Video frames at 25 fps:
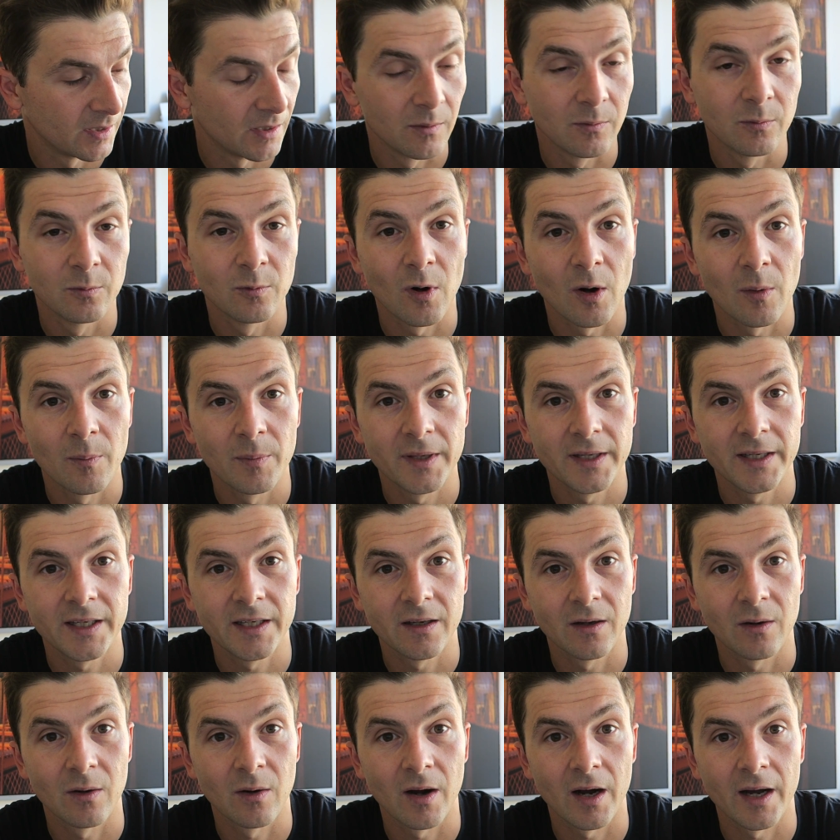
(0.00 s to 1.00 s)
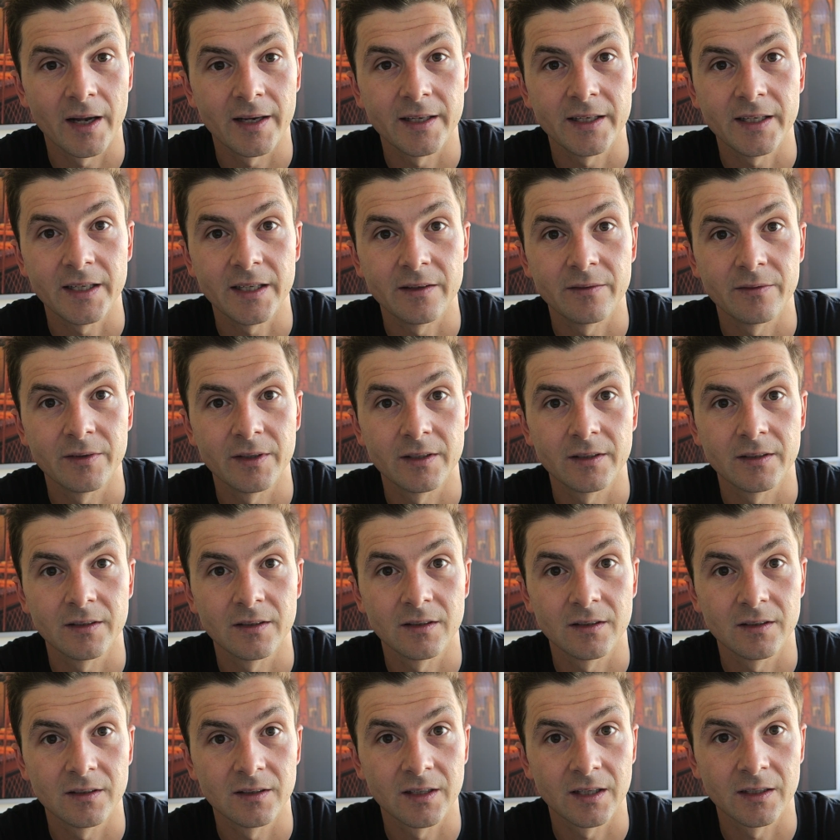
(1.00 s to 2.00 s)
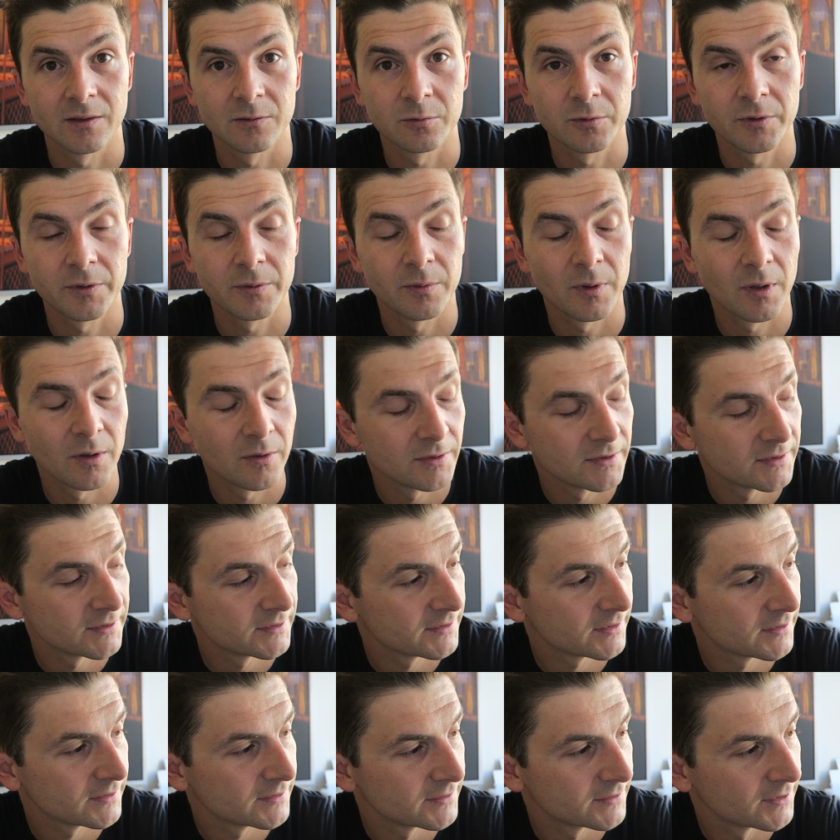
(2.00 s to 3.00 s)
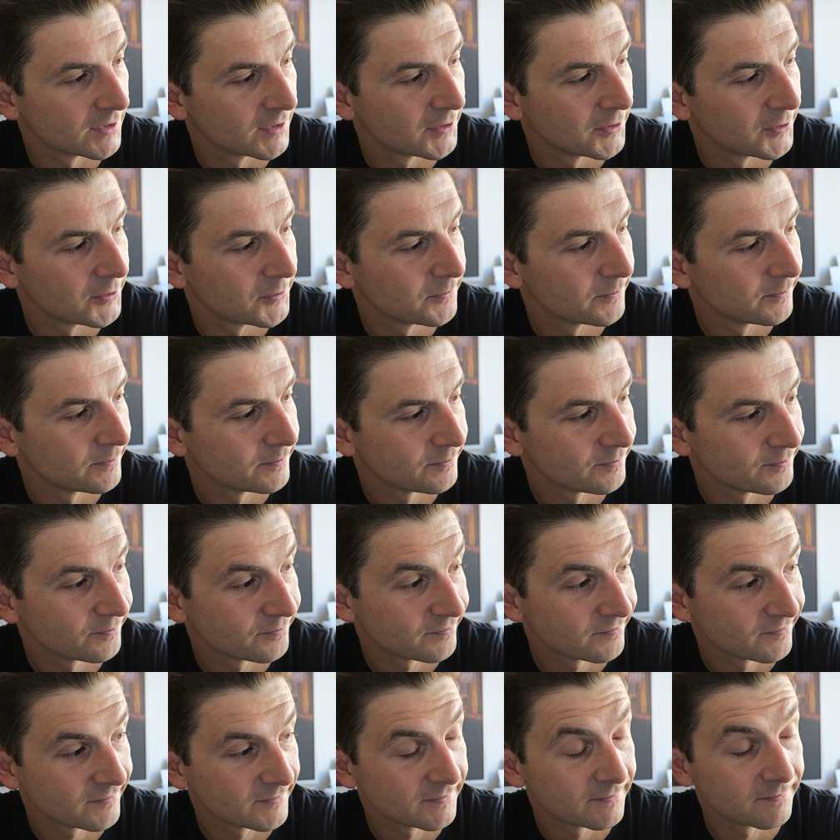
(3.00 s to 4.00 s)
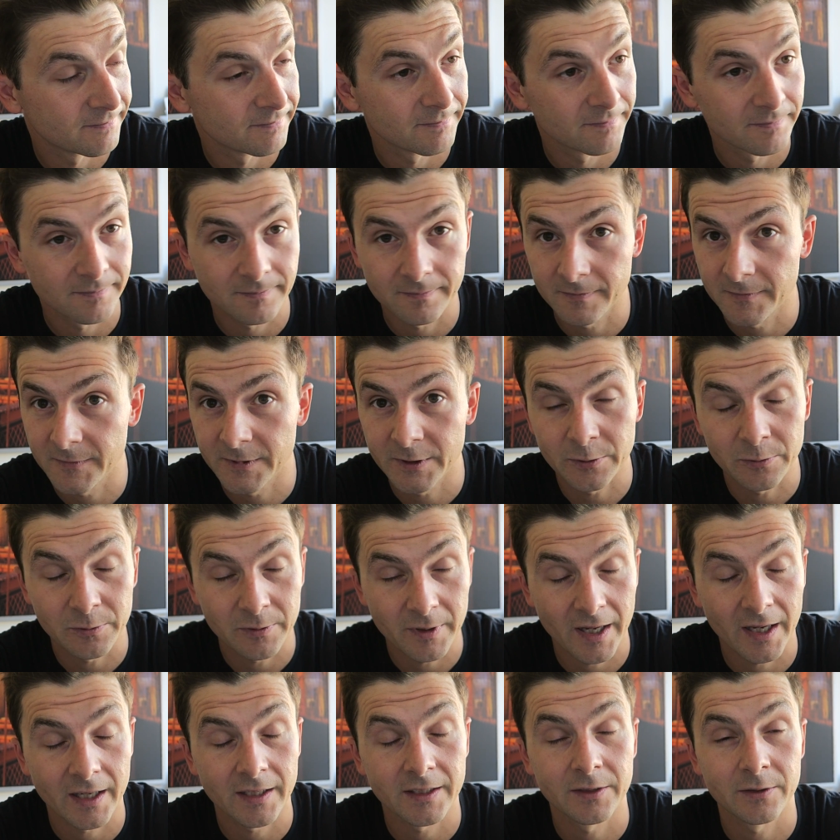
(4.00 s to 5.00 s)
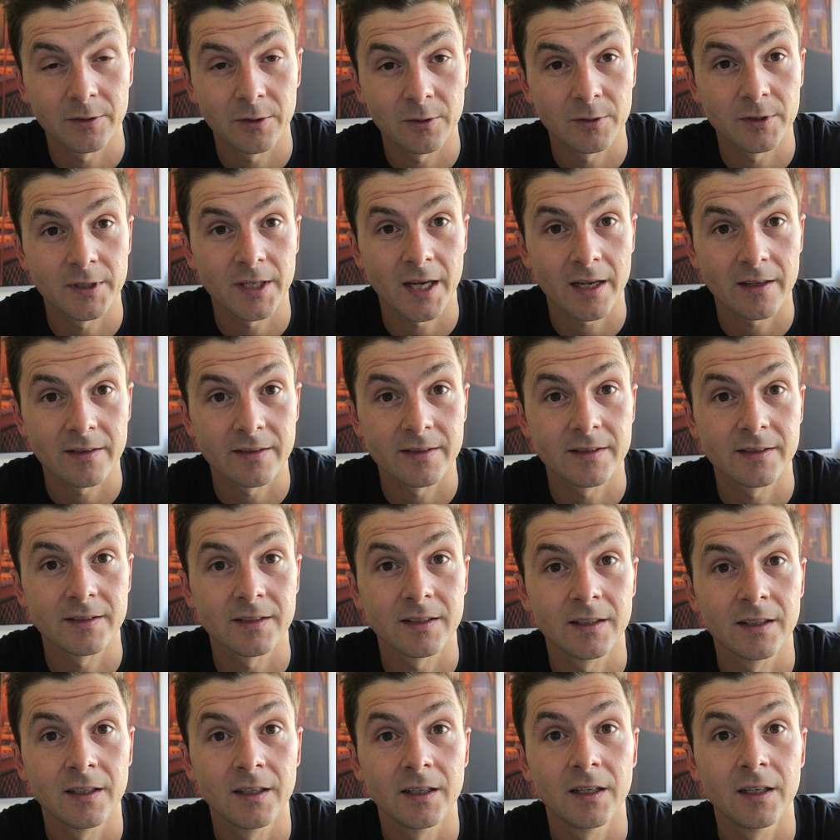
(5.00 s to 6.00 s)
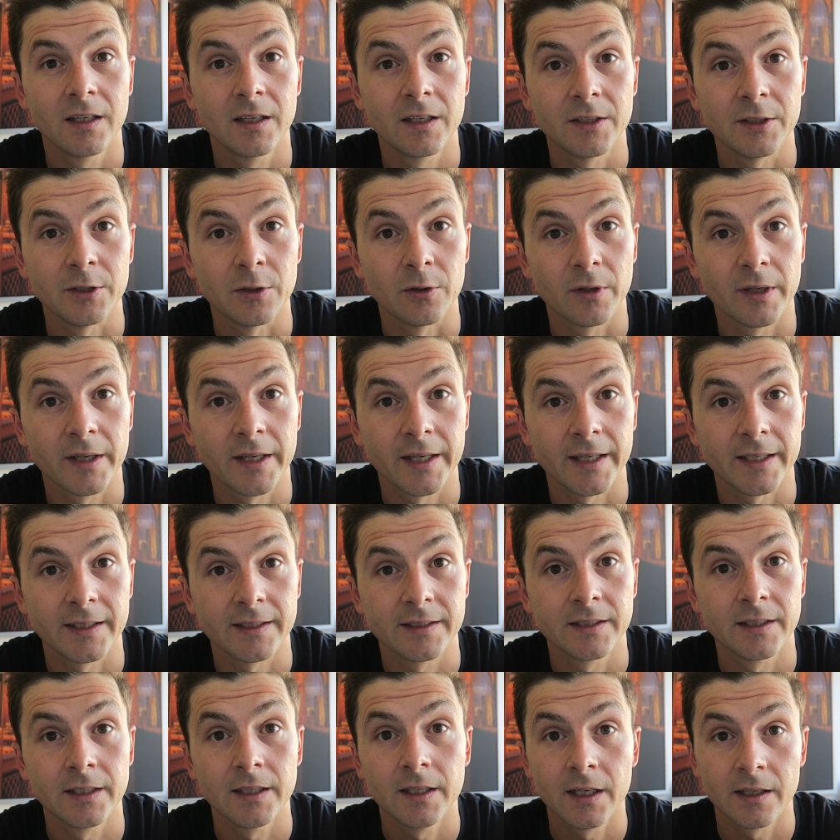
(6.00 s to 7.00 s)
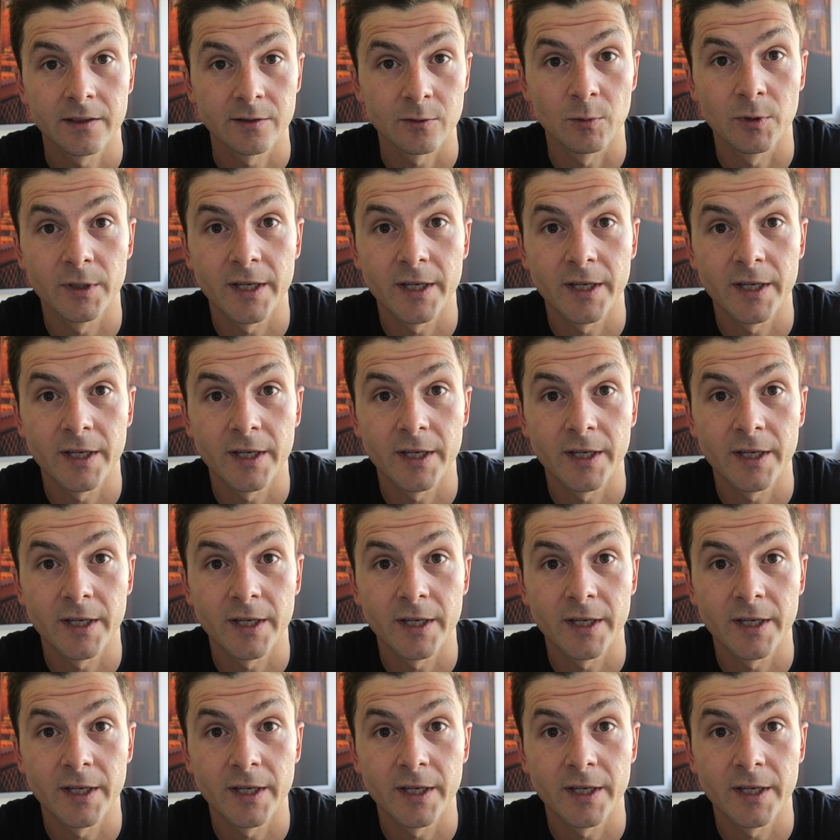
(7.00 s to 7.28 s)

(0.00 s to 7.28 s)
wobbly or uneven country roads. So do that, you know, test your kit. So